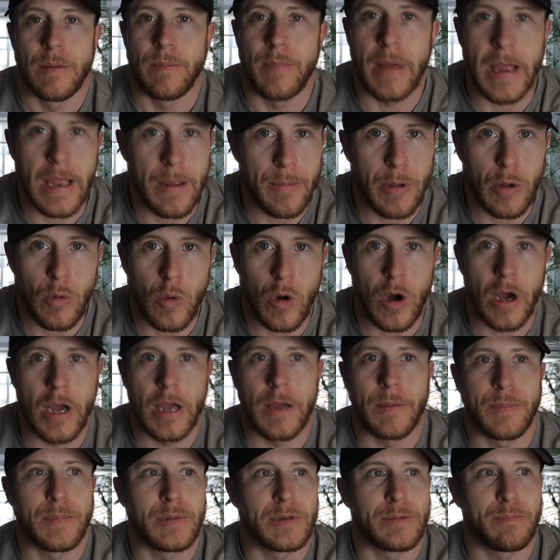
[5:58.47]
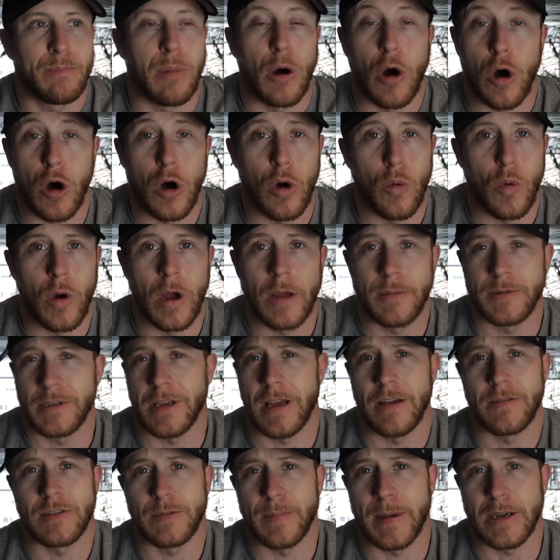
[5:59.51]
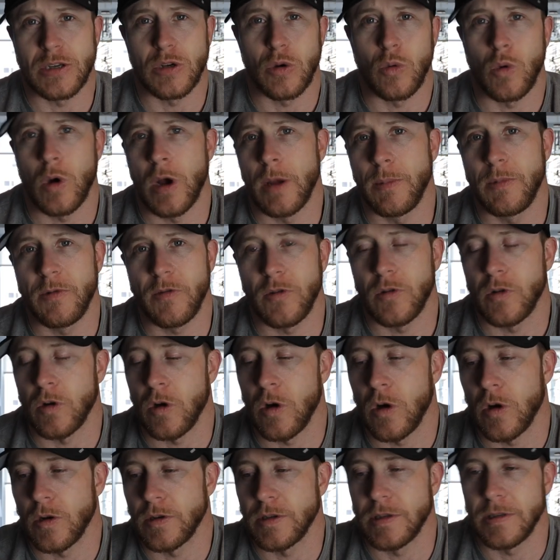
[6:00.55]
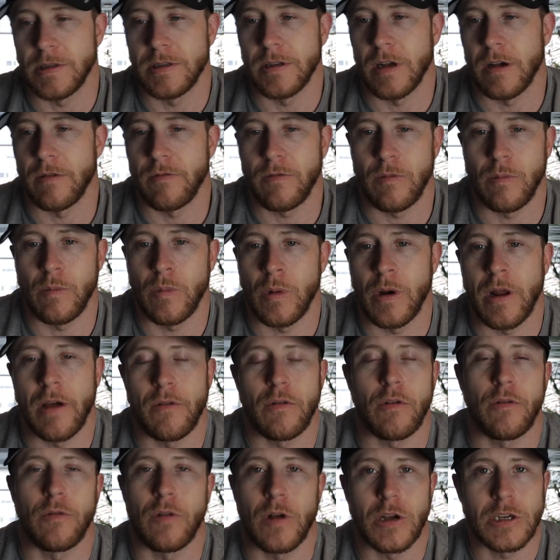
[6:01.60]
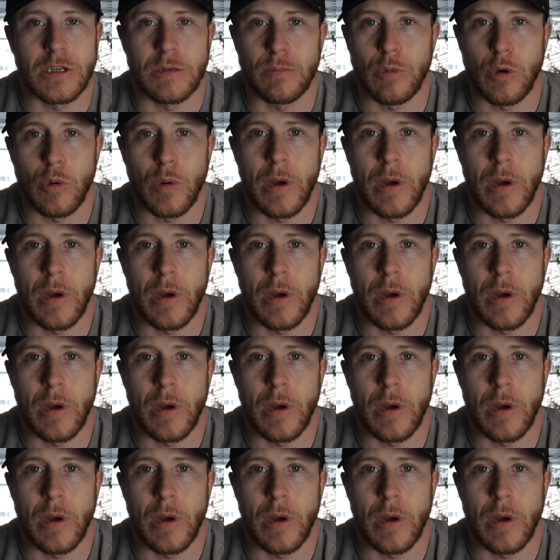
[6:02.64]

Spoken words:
Baby wipes, paw wipes, they have special wipes for dogs and stuff, whatever flushable